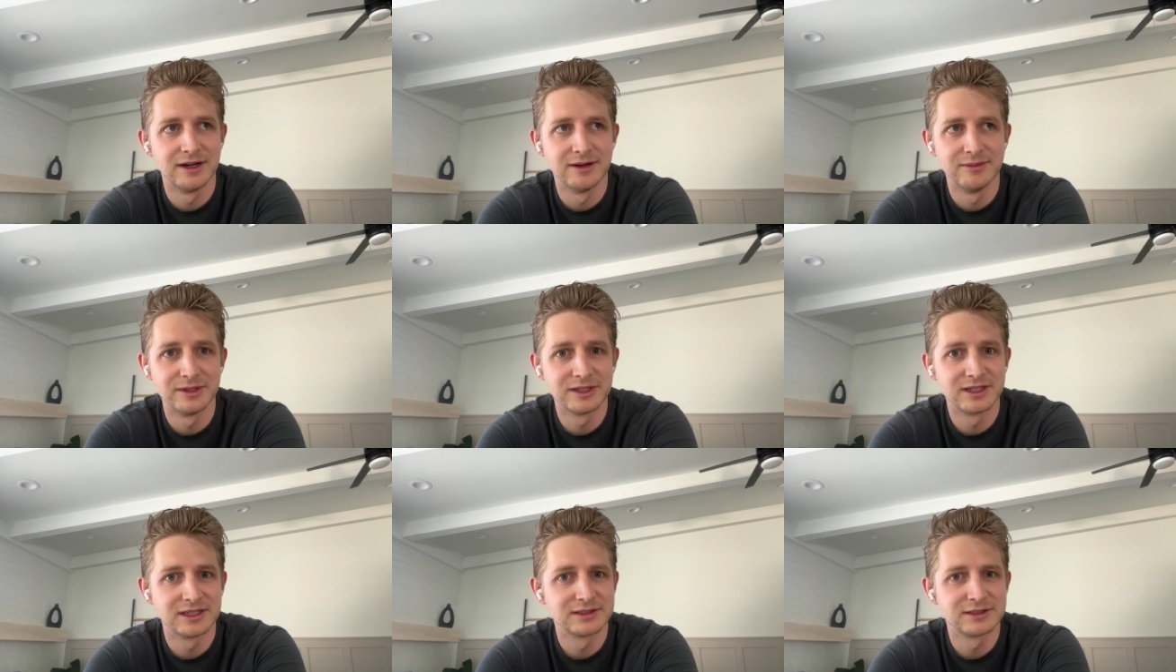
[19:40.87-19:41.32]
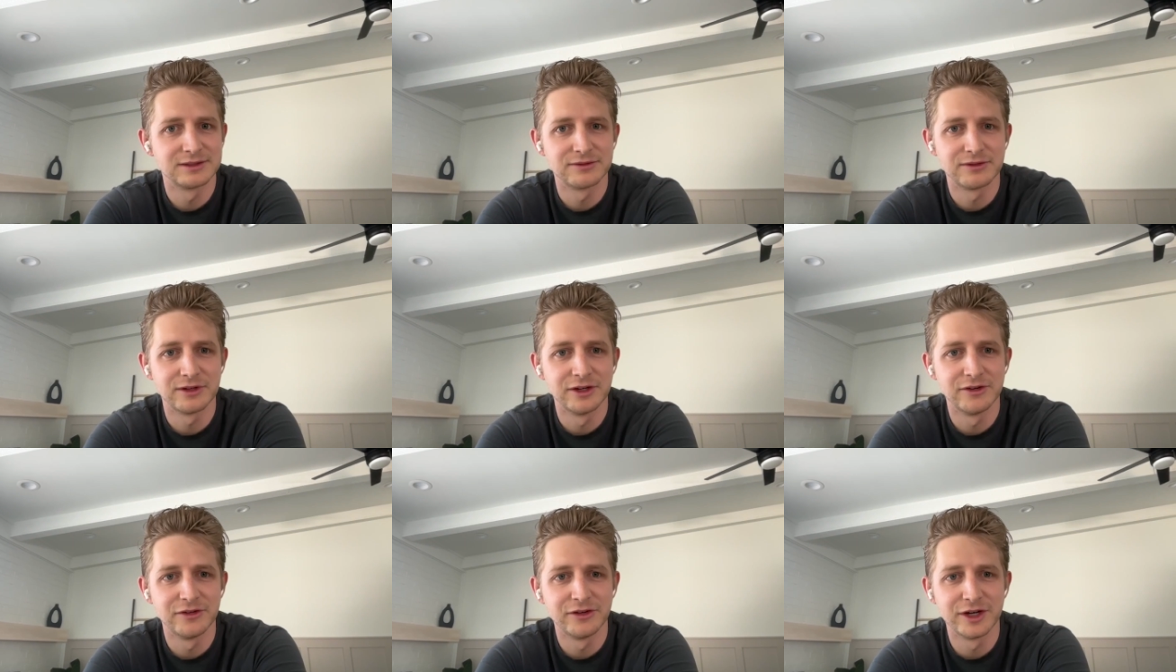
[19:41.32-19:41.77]
because it's
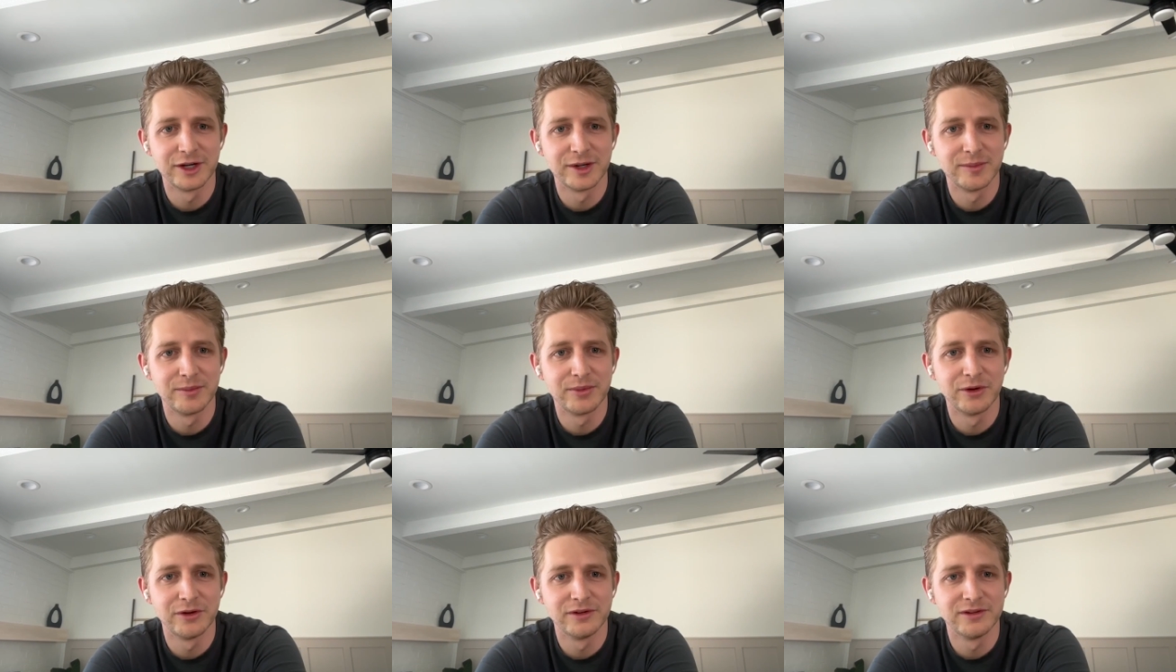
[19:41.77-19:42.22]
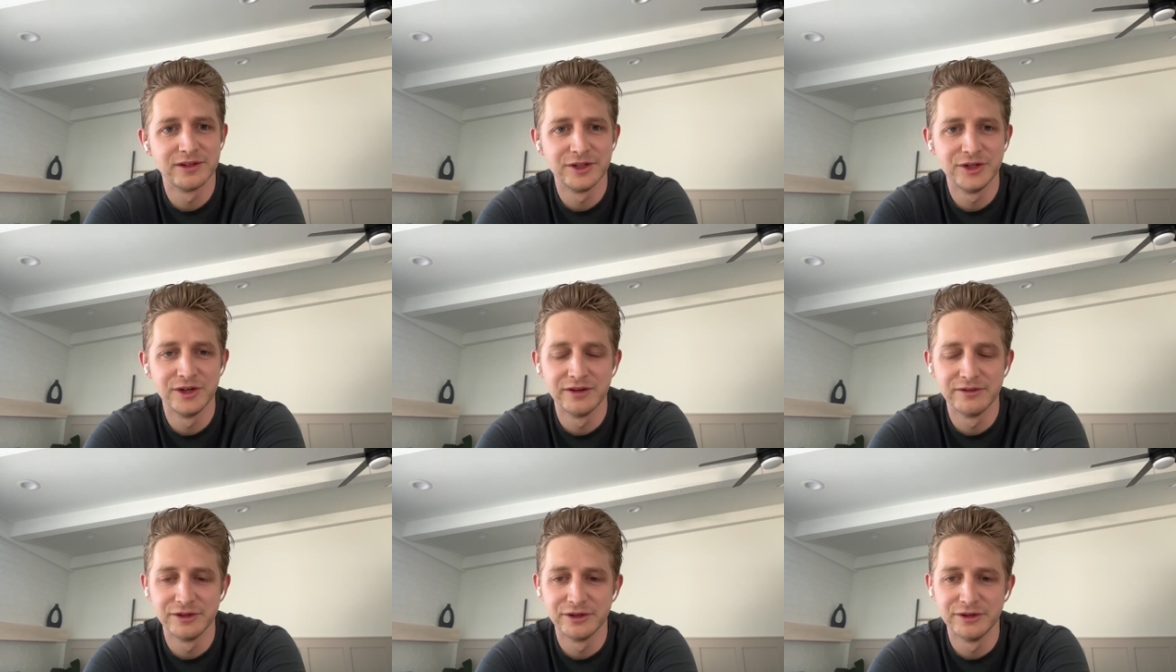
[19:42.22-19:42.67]
very, very important that
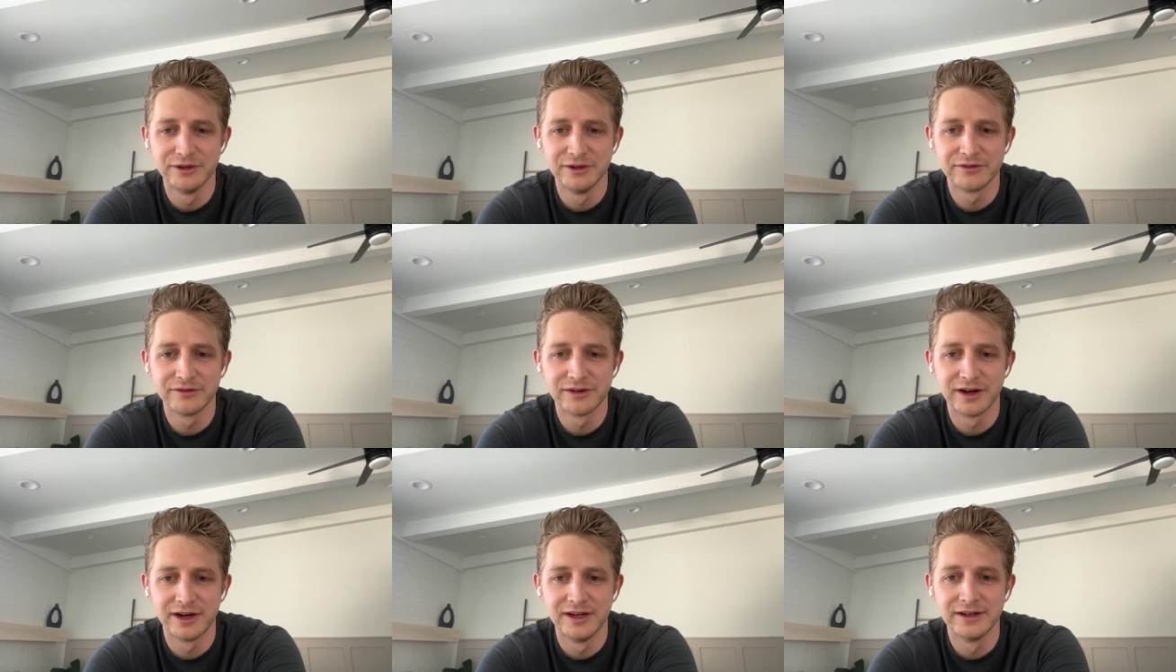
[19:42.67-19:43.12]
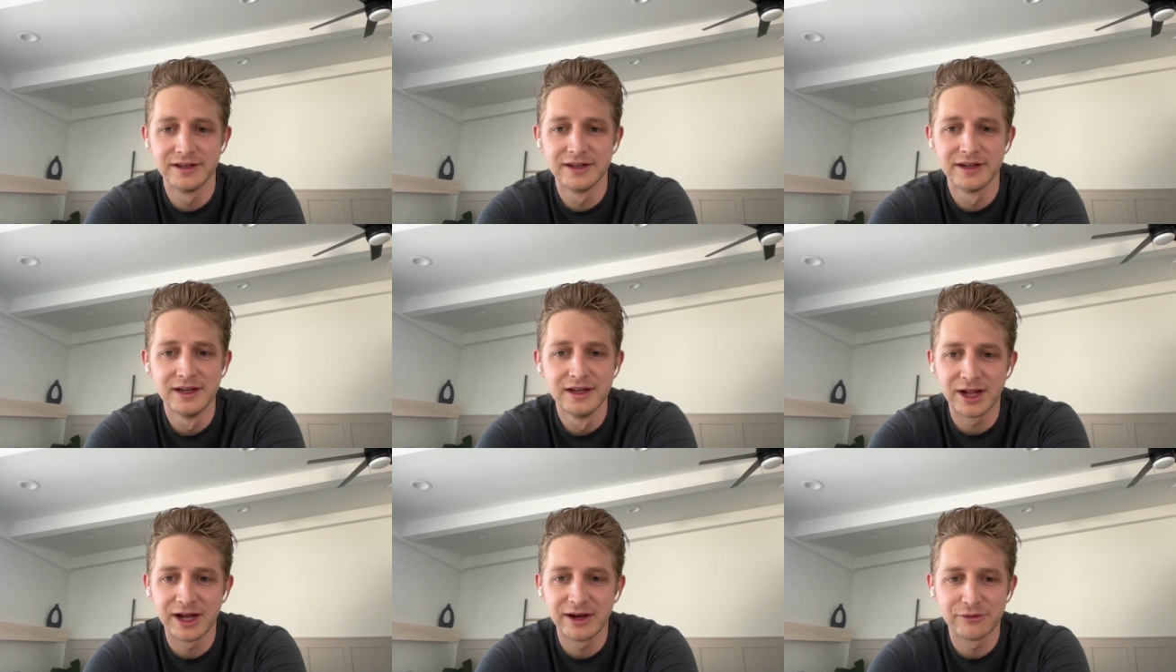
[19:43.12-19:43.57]
you have a unified
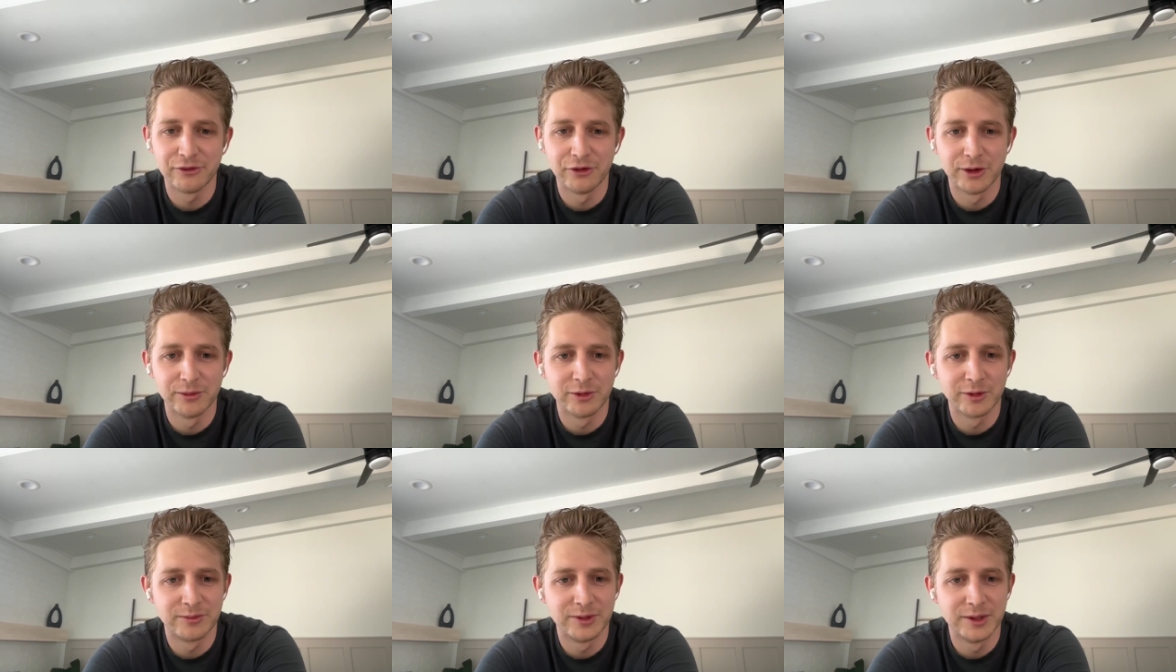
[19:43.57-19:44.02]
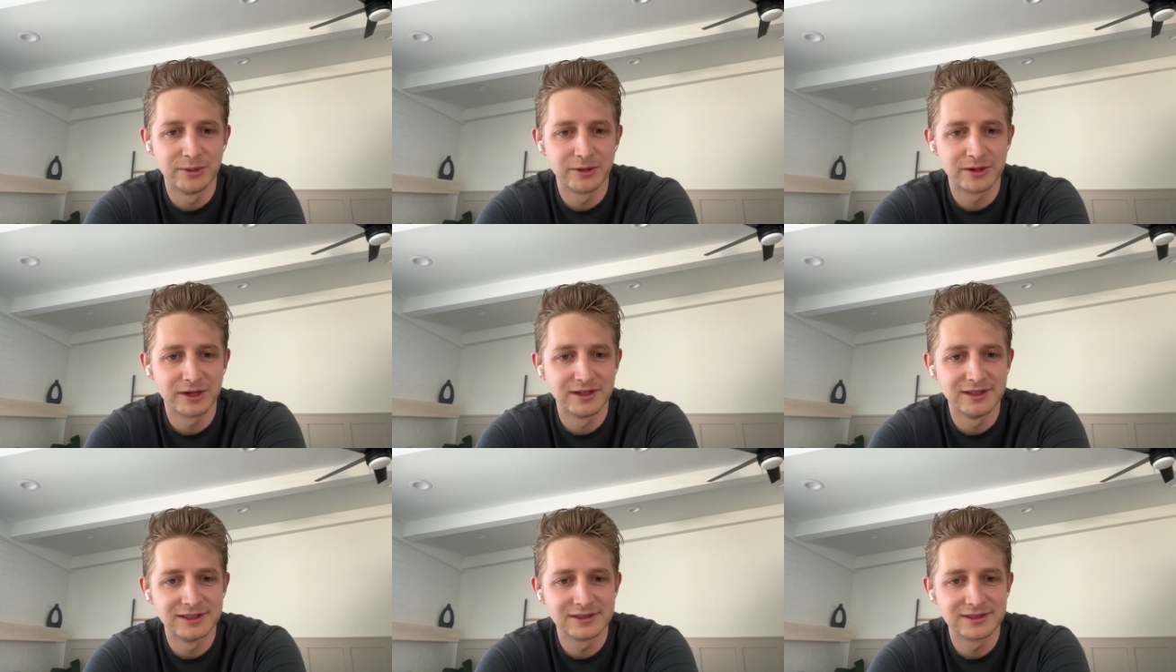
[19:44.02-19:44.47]
platform where people
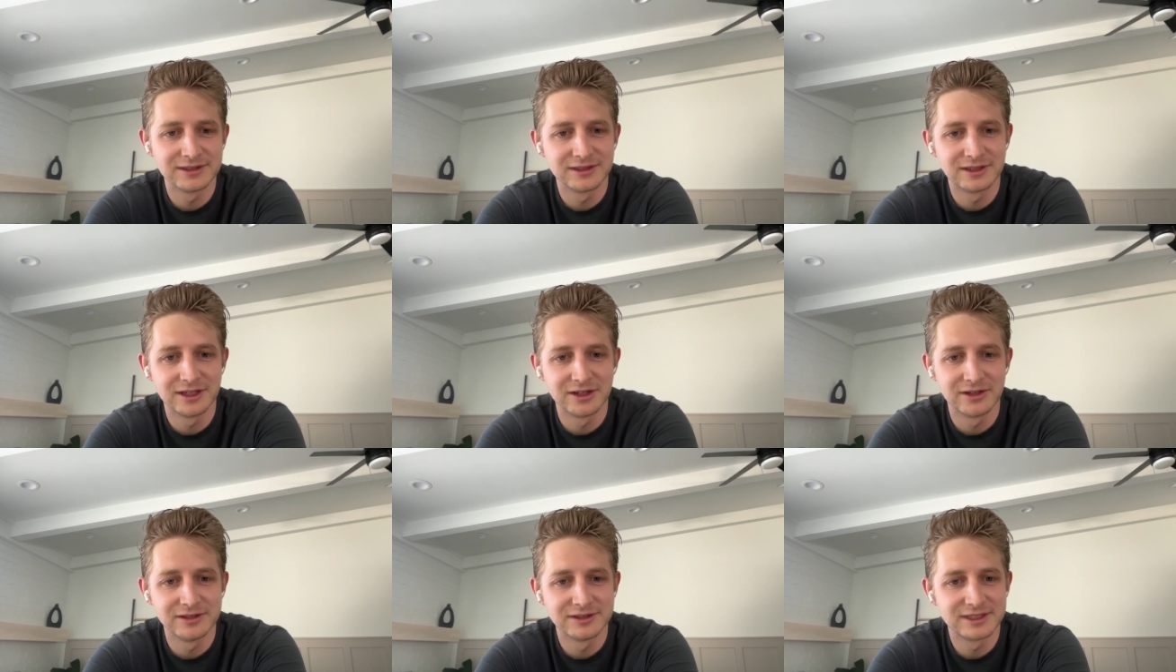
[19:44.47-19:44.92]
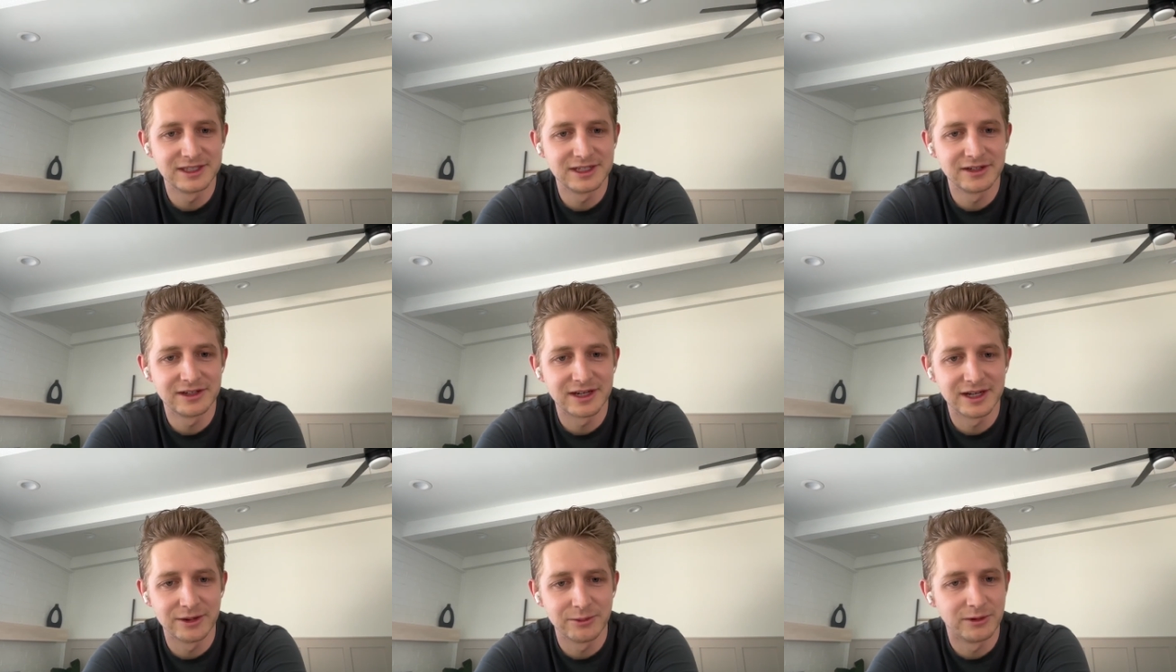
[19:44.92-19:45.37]
can easily go and say,
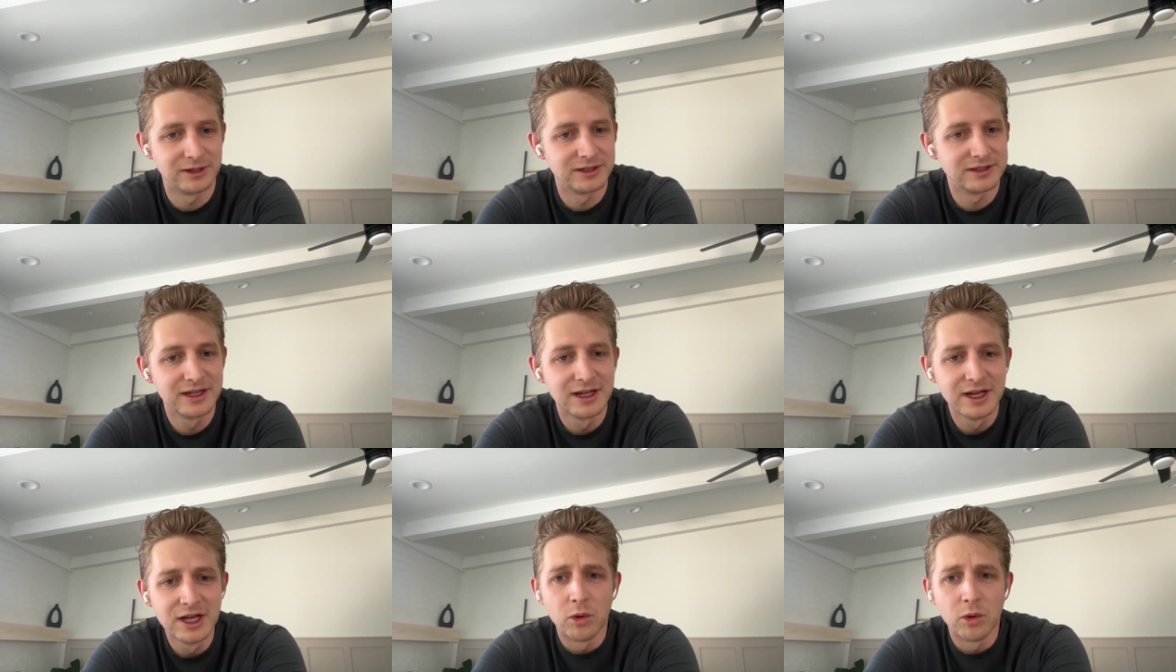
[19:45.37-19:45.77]
okay, what